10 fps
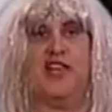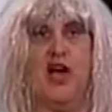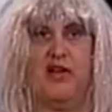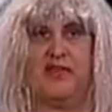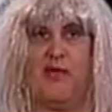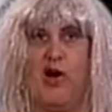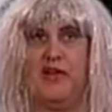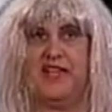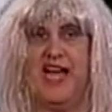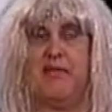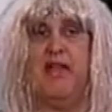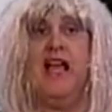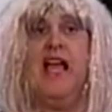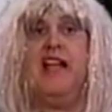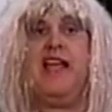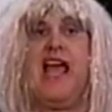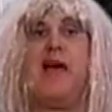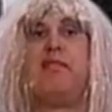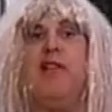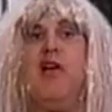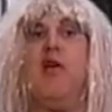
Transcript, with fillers: shows of all time. The absolute